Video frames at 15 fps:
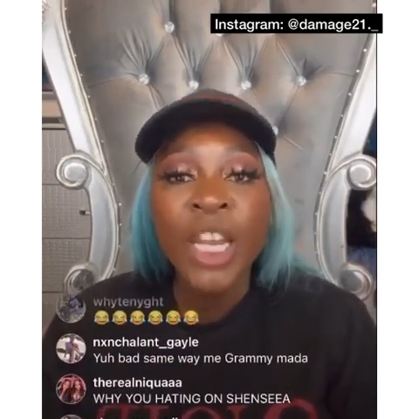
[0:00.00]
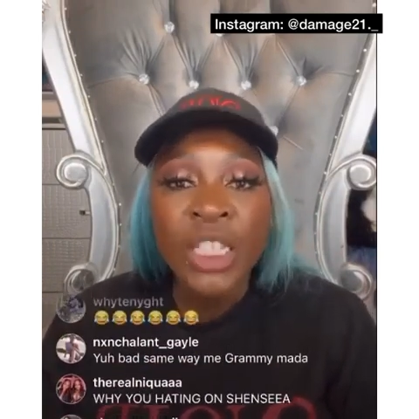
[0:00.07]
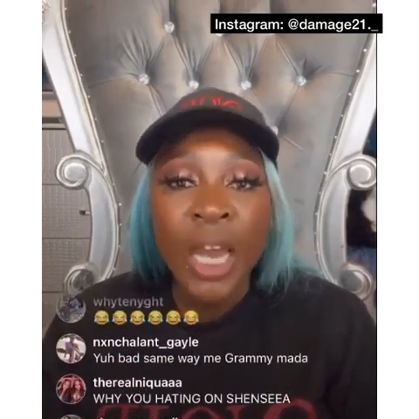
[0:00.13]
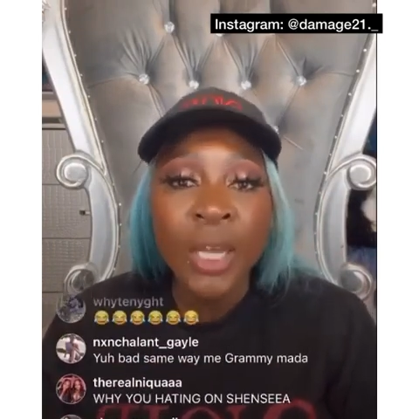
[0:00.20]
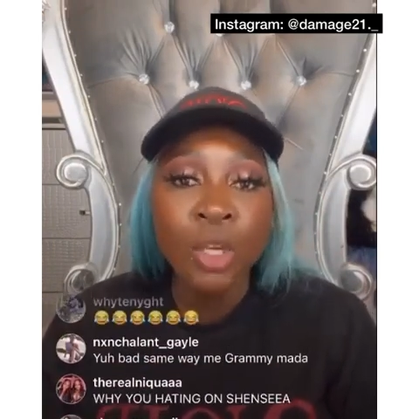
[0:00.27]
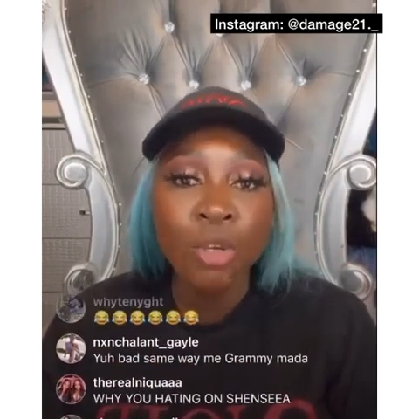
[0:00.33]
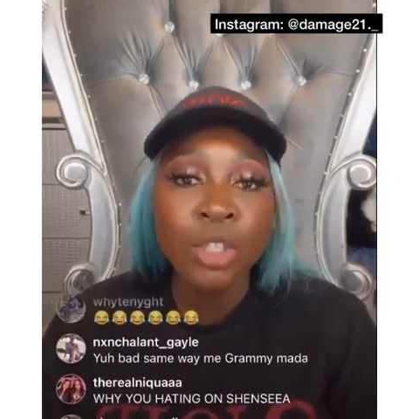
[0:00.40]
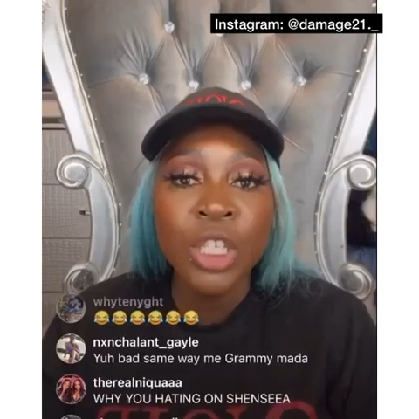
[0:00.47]
did
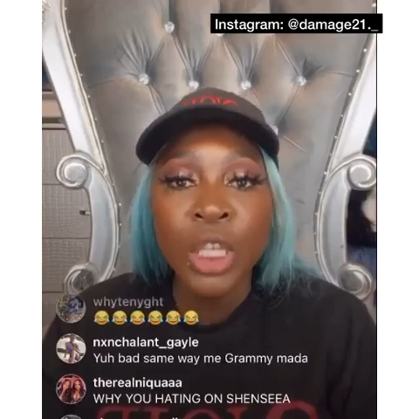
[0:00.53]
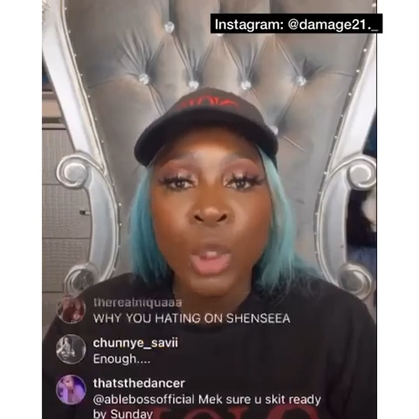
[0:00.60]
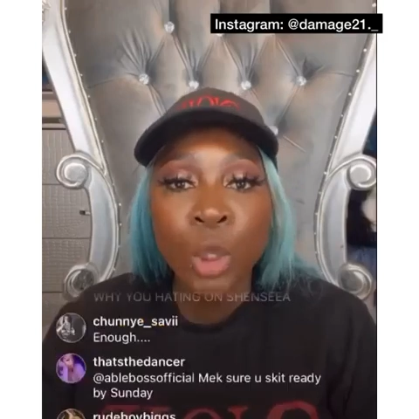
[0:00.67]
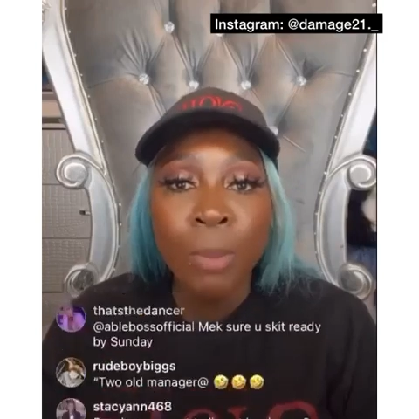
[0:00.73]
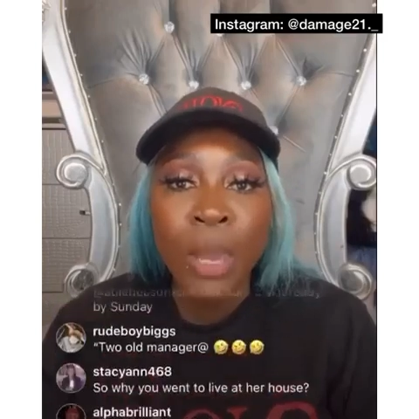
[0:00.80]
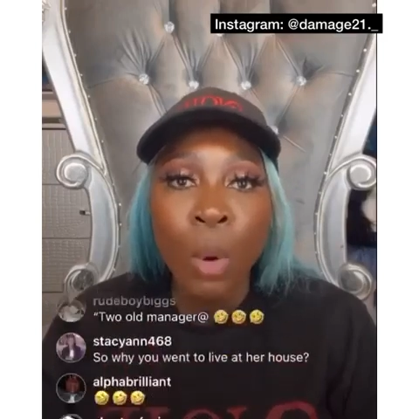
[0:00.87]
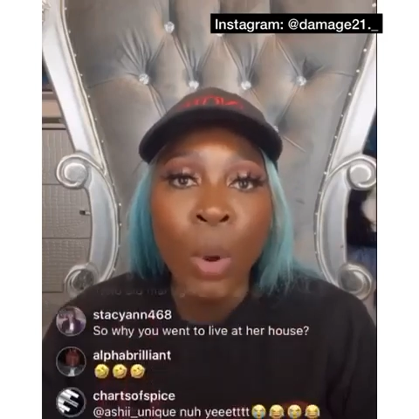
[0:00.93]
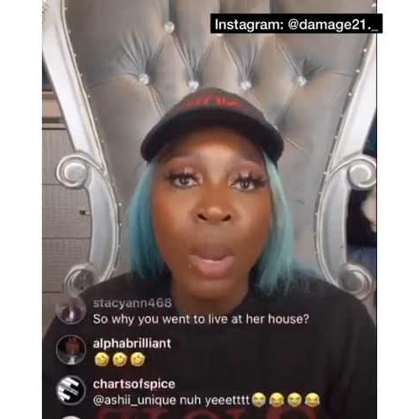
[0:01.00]

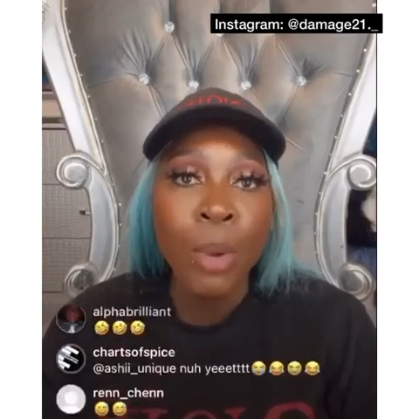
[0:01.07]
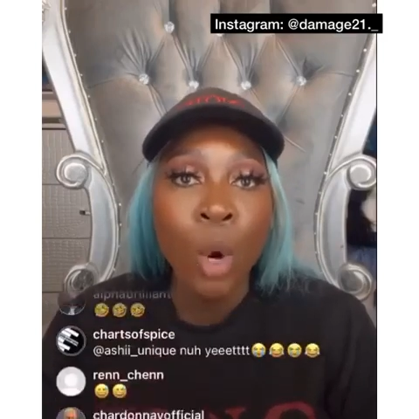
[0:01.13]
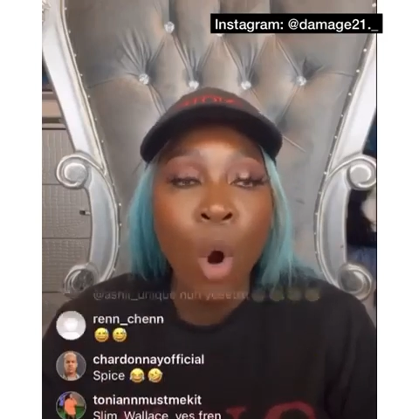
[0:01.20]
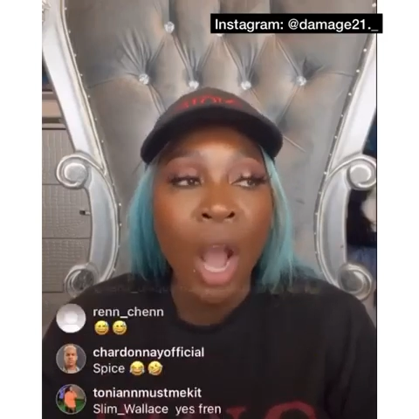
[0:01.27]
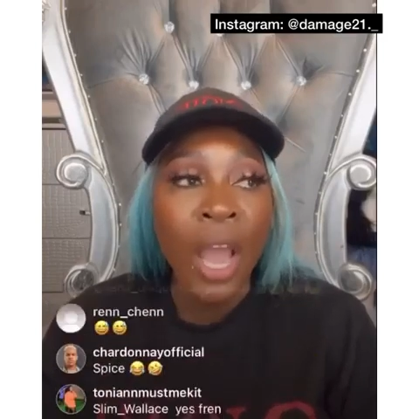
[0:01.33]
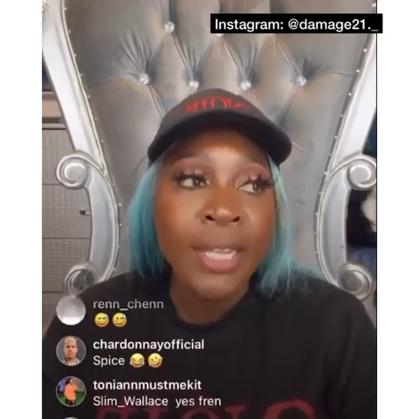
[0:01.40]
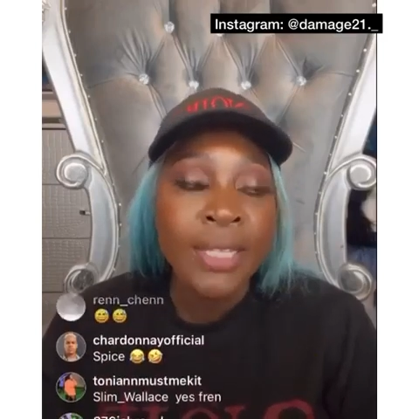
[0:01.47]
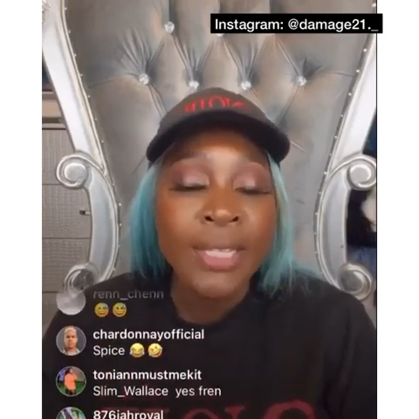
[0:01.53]
introduce it to me
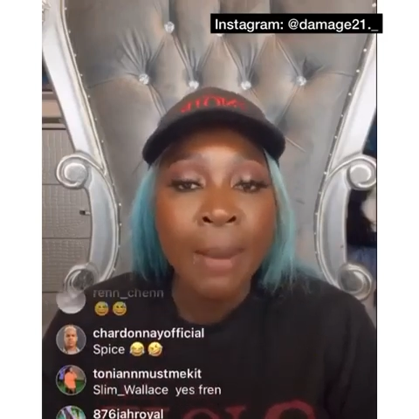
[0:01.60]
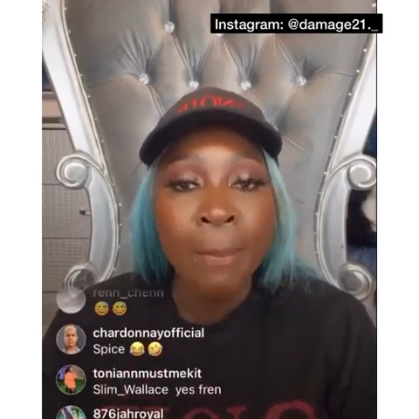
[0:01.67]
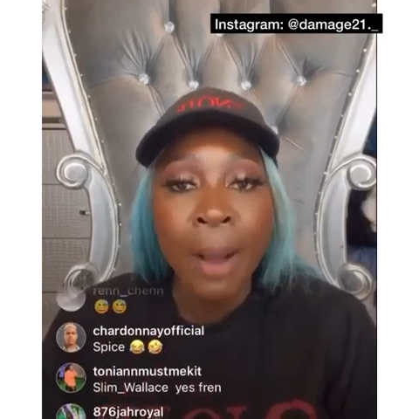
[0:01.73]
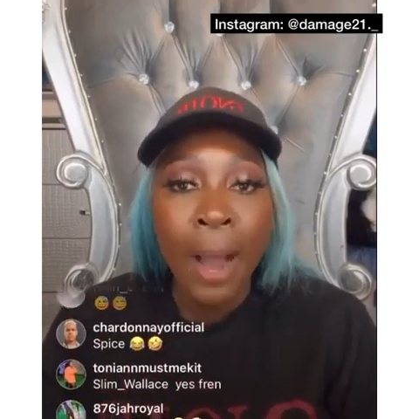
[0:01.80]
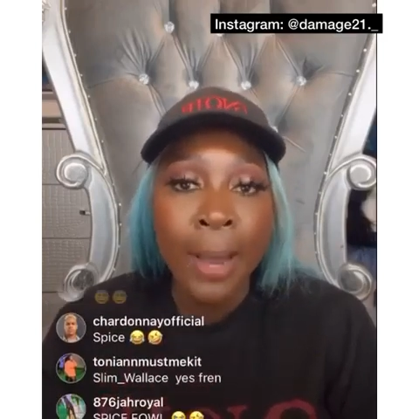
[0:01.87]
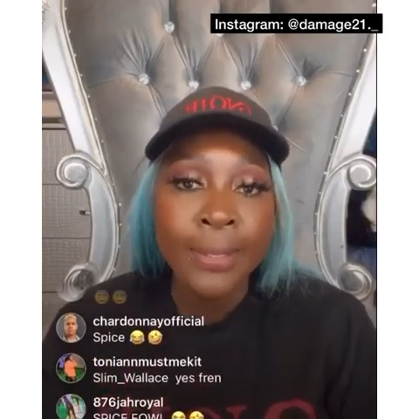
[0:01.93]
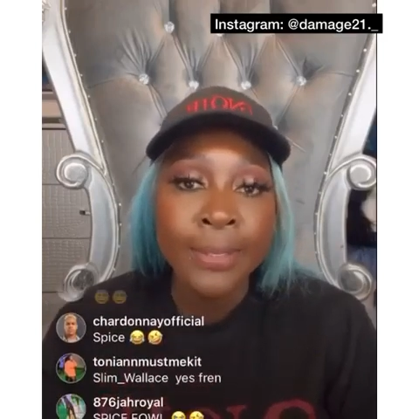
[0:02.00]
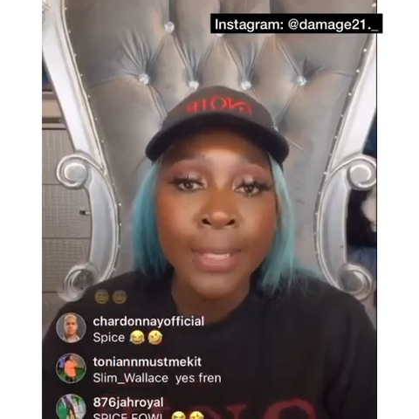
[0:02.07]
when we go at
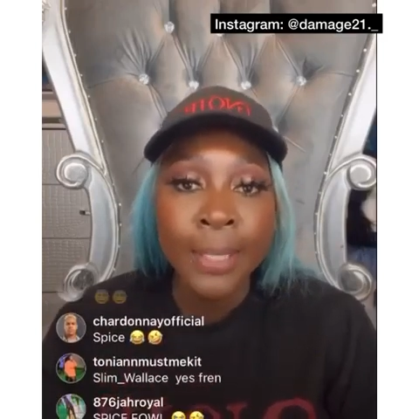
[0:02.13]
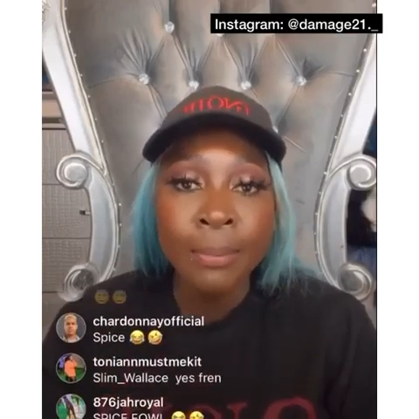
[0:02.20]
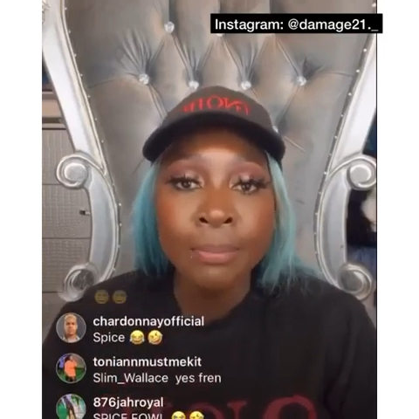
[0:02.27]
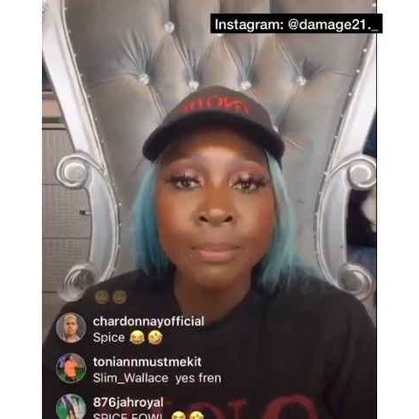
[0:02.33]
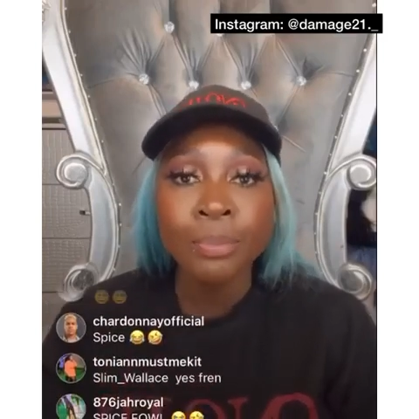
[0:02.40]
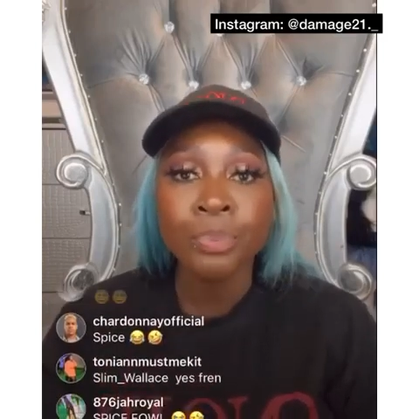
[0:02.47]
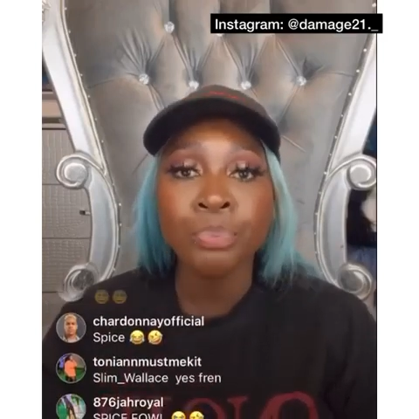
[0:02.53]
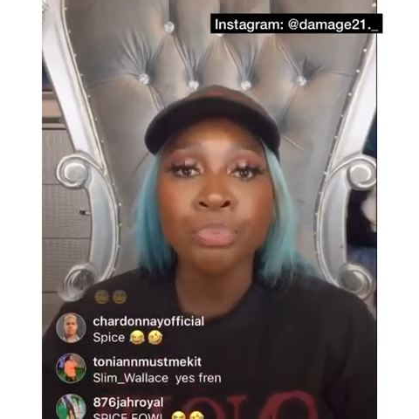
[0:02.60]
the
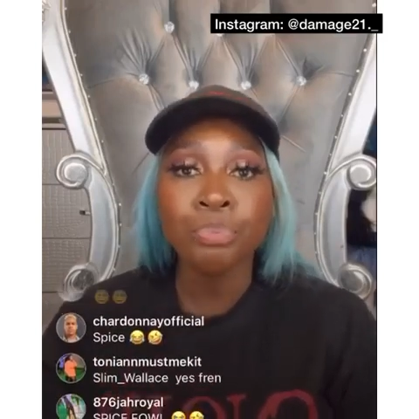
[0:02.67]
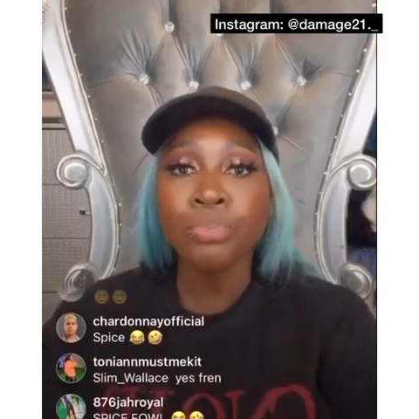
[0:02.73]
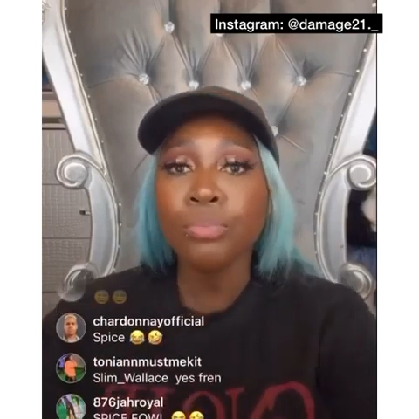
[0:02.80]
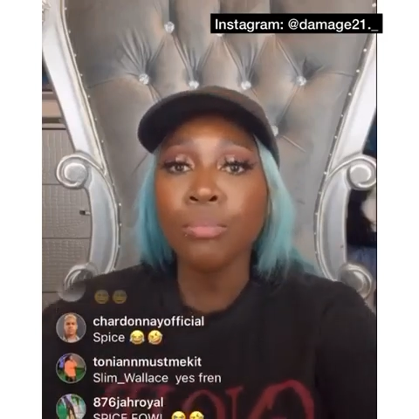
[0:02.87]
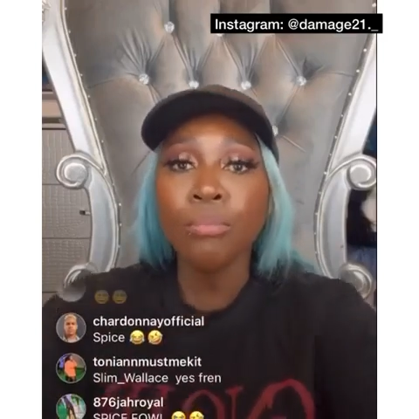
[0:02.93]
party.